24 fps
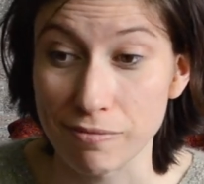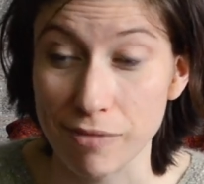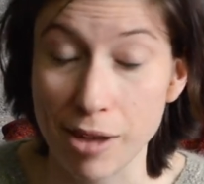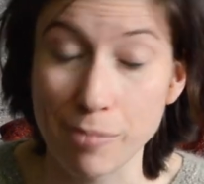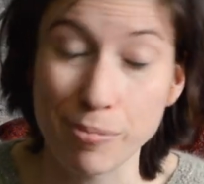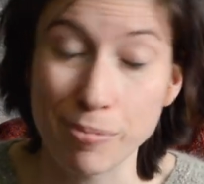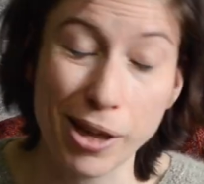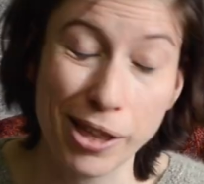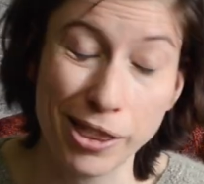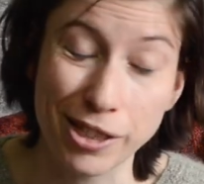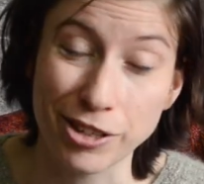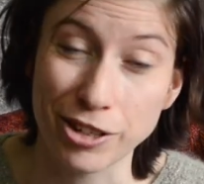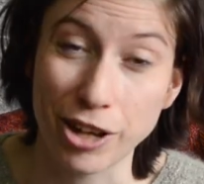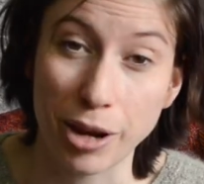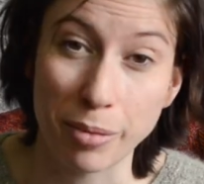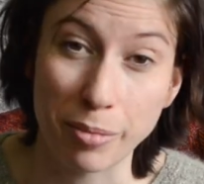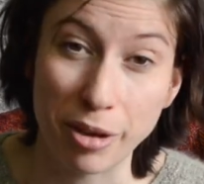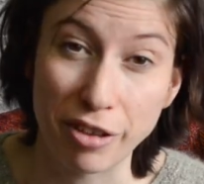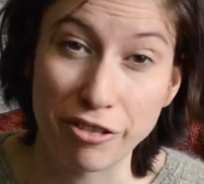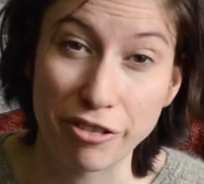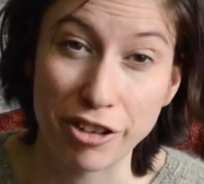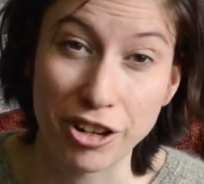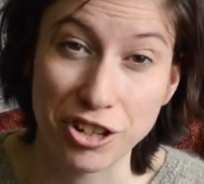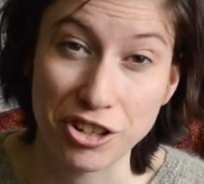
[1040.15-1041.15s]
and by the time I
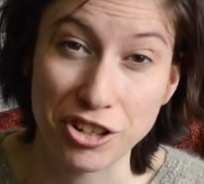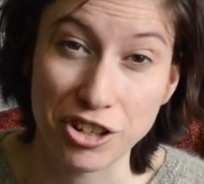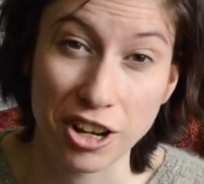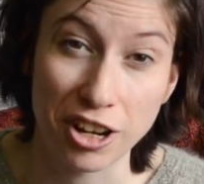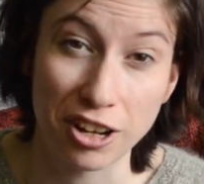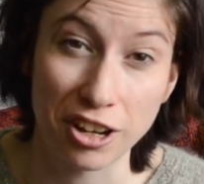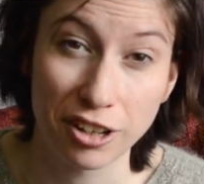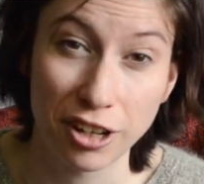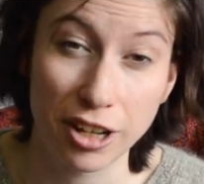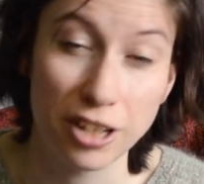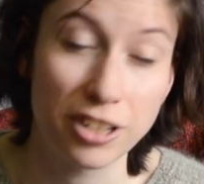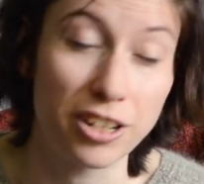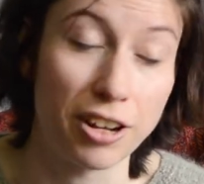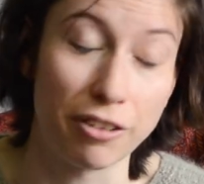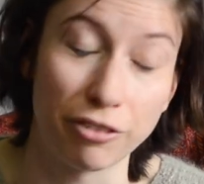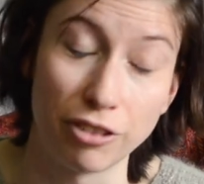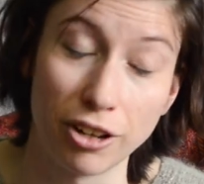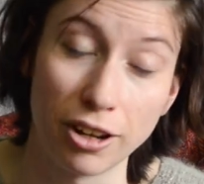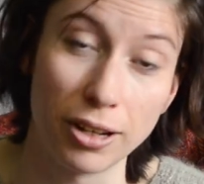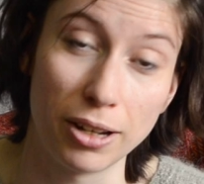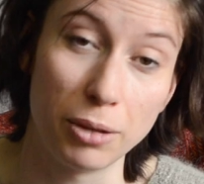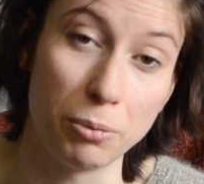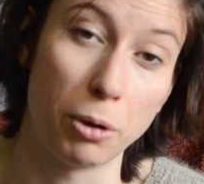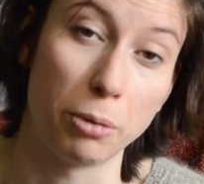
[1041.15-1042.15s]
finish it, it
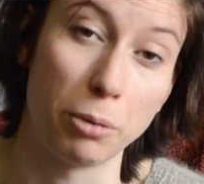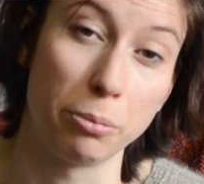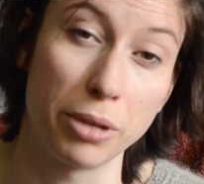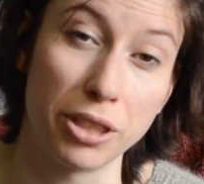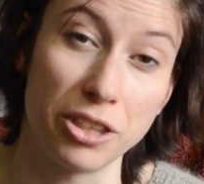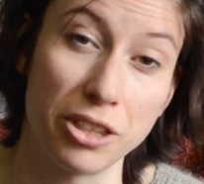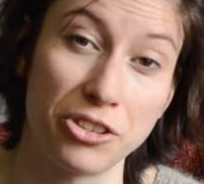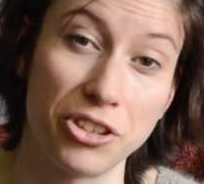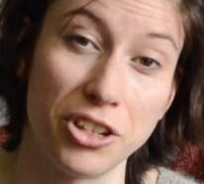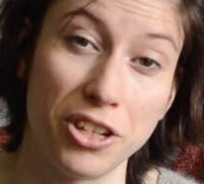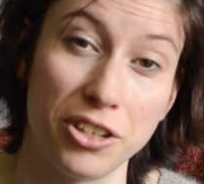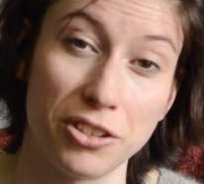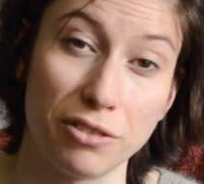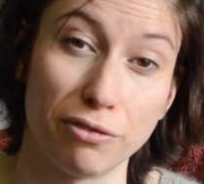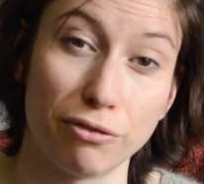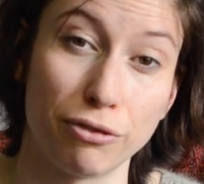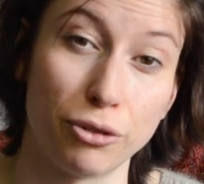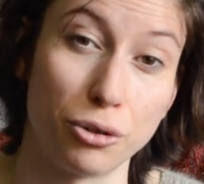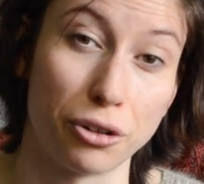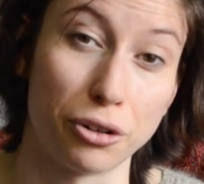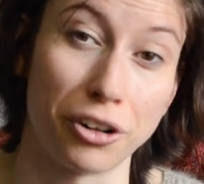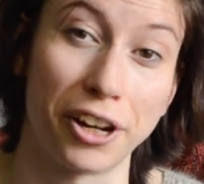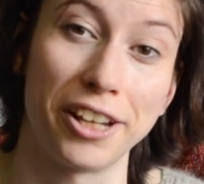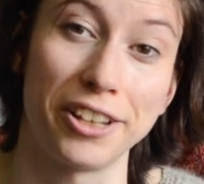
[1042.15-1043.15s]
definitely won't be the season
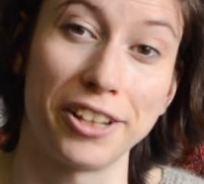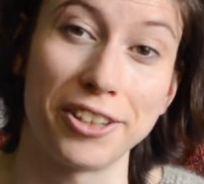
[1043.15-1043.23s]
for it,